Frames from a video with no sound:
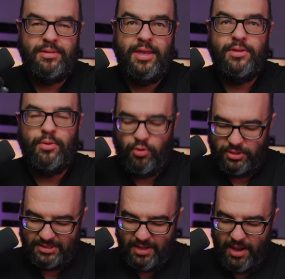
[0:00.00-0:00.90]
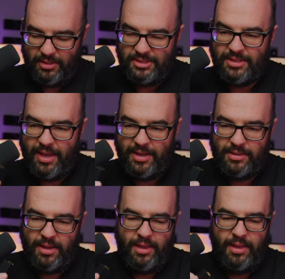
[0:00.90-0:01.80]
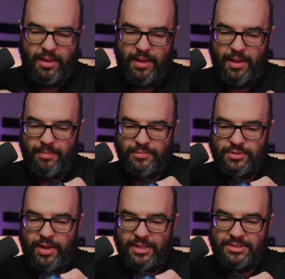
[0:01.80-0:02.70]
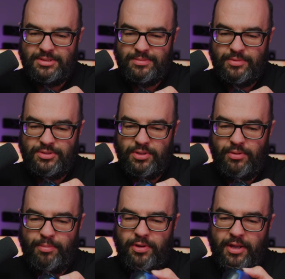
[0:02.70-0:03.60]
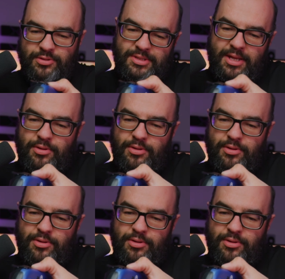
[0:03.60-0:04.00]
the other more solid stand. So that's certainly pretty interesting.